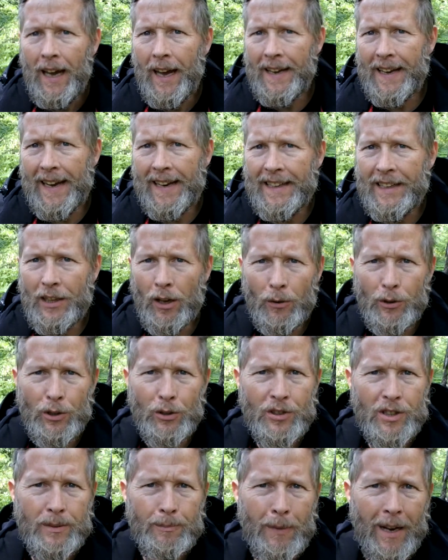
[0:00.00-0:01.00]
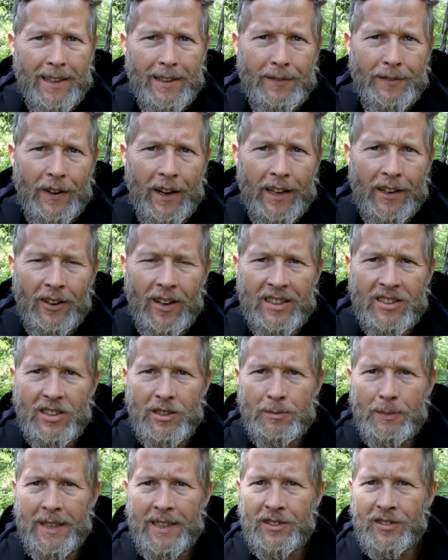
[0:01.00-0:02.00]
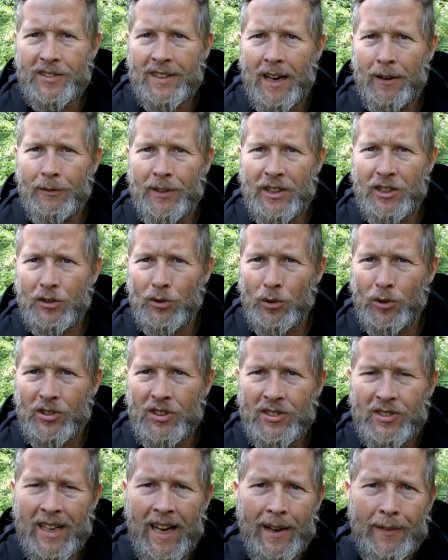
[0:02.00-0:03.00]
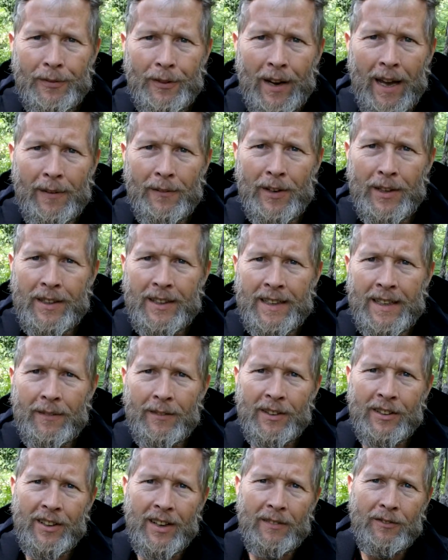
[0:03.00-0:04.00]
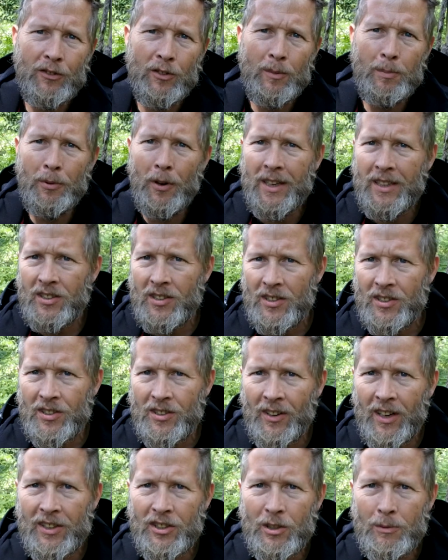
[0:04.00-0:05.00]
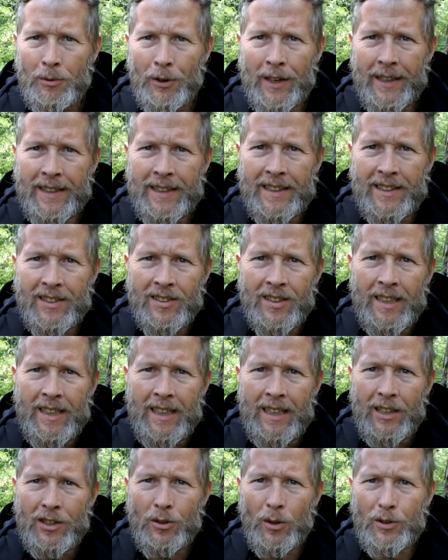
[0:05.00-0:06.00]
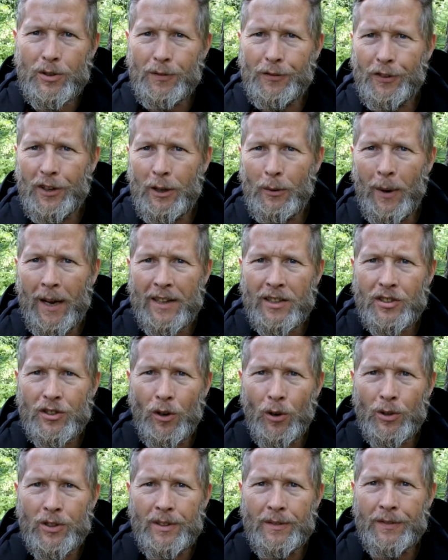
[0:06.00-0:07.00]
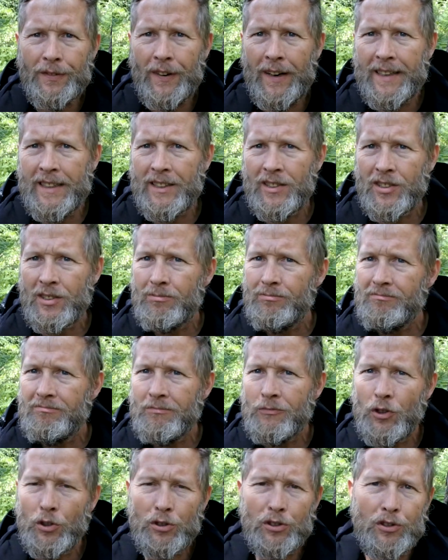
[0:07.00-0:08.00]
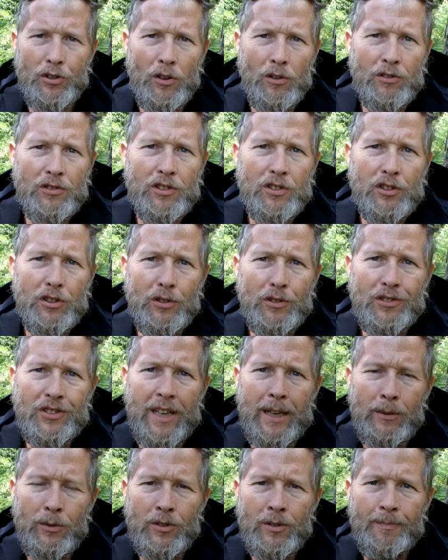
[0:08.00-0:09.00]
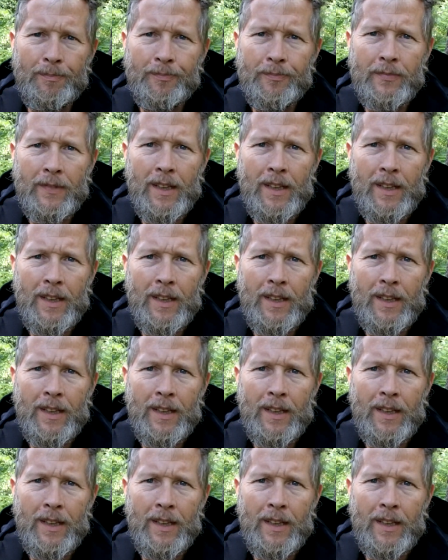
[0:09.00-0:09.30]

again you know using magnifying glasses means that that resource is there forever you're never going to have to replace this unless you break it so it's a free way of starting fires just as long as the sun's out